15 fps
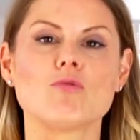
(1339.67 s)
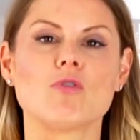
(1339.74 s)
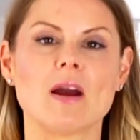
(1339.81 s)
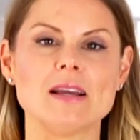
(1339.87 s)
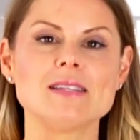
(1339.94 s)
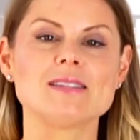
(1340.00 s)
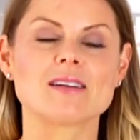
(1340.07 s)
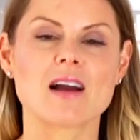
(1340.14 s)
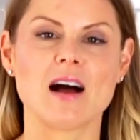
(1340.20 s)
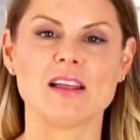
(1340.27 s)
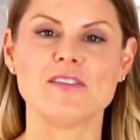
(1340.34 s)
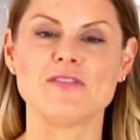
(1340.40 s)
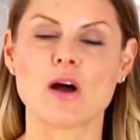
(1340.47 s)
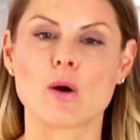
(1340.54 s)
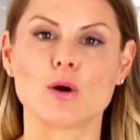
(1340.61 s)
rice the
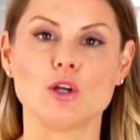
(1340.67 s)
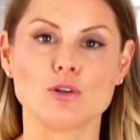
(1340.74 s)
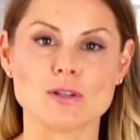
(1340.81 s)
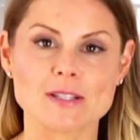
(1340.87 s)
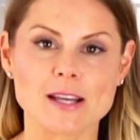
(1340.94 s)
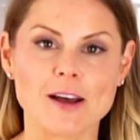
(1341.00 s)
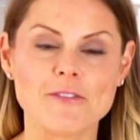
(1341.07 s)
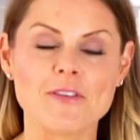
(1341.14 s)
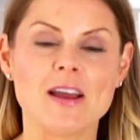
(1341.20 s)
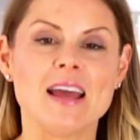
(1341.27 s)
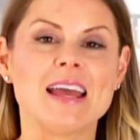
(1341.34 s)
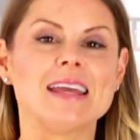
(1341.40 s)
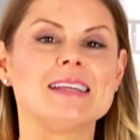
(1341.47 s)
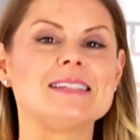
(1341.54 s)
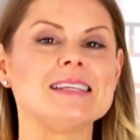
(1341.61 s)
cauliflower yourself.
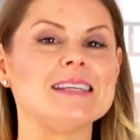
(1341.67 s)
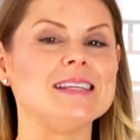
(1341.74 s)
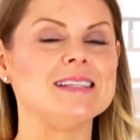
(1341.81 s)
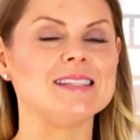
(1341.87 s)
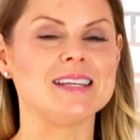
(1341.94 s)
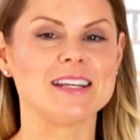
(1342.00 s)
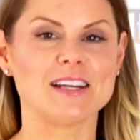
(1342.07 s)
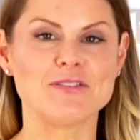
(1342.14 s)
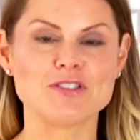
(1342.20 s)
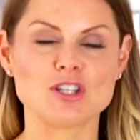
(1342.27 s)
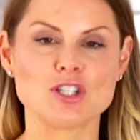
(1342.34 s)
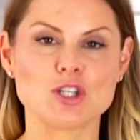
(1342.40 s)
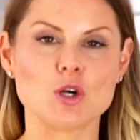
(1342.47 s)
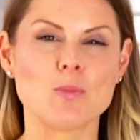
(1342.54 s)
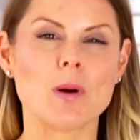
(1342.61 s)
It's easy enough to
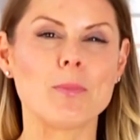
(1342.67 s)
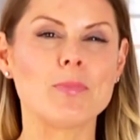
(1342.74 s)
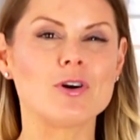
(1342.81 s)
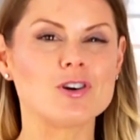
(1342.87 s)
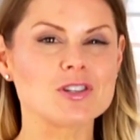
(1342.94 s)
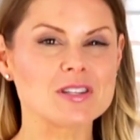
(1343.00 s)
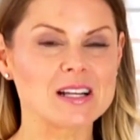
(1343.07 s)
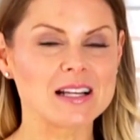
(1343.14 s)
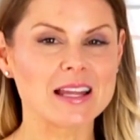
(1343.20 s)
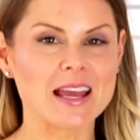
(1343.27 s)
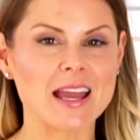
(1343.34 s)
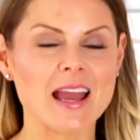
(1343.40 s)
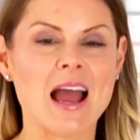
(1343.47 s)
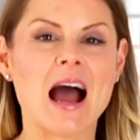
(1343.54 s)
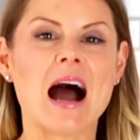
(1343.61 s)
do, but
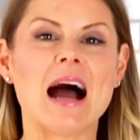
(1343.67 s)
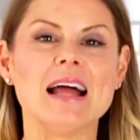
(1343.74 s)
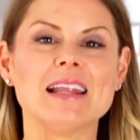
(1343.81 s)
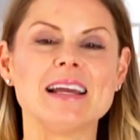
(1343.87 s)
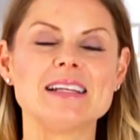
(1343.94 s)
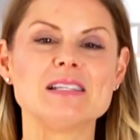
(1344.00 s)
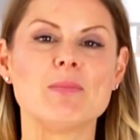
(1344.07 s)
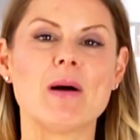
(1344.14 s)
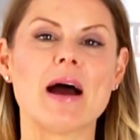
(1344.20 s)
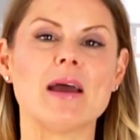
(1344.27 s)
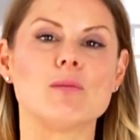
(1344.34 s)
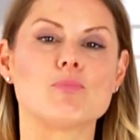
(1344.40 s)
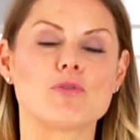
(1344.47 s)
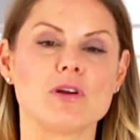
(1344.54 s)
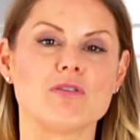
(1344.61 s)
personally, I like to buy
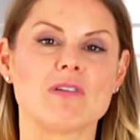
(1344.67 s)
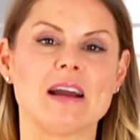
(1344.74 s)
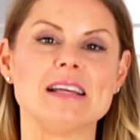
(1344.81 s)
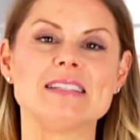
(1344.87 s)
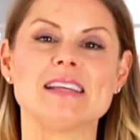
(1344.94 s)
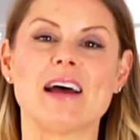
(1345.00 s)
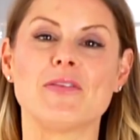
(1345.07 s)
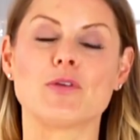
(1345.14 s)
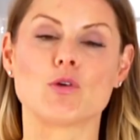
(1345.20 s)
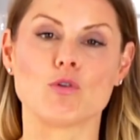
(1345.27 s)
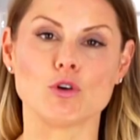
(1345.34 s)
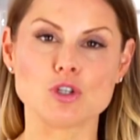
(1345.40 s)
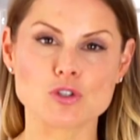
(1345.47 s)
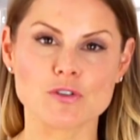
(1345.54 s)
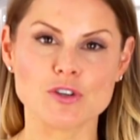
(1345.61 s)
it pre-riced at the
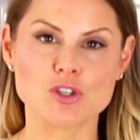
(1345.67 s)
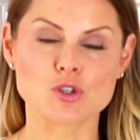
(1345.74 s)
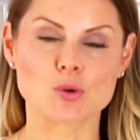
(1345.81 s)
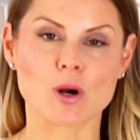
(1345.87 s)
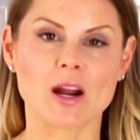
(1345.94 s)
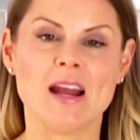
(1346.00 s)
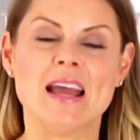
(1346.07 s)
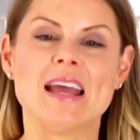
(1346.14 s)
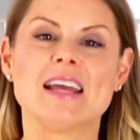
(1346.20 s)
grocery store.